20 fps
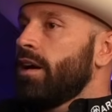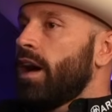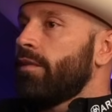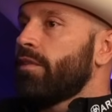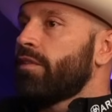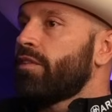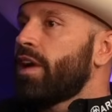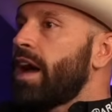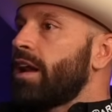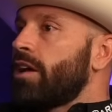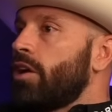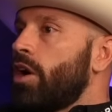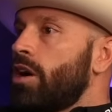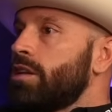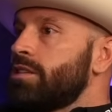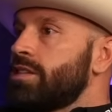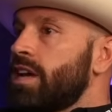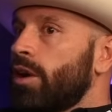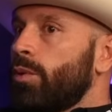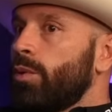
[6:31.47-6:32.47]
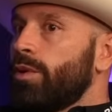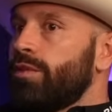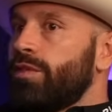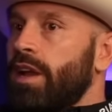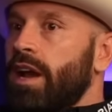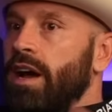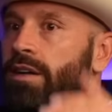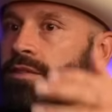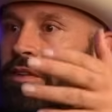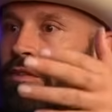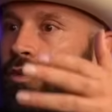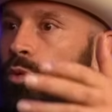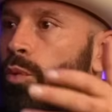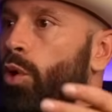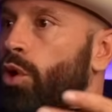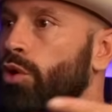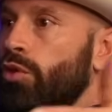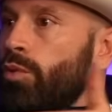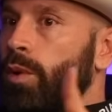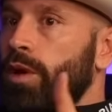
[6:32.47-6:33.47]
I've ever had contact with, that I've ever
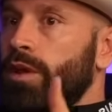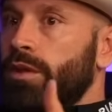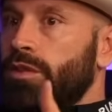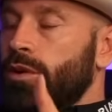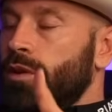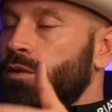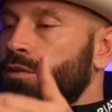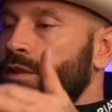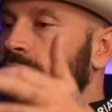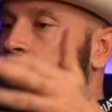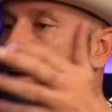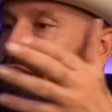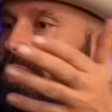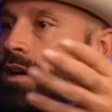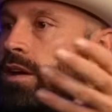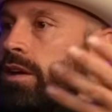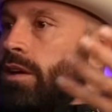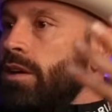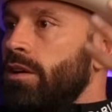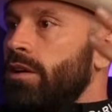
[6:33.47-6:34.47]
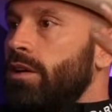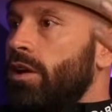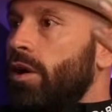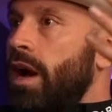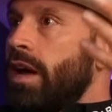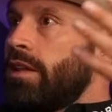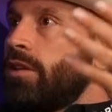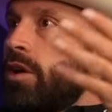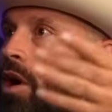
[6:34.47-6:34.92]
worked with, or like, you know, had the